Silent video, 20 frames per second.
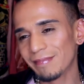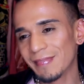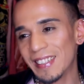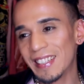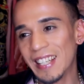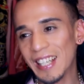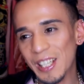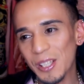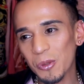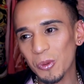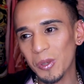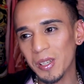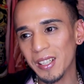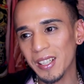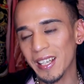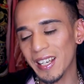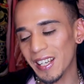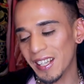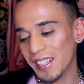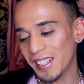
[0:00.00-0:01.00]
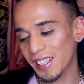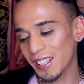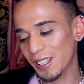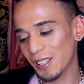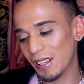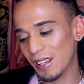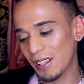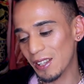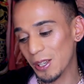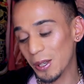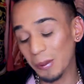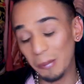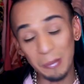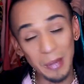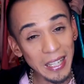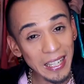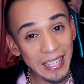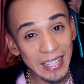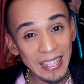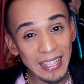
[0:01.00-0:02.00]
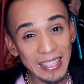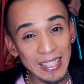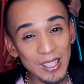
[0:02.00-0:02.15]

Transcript: this one is, to me,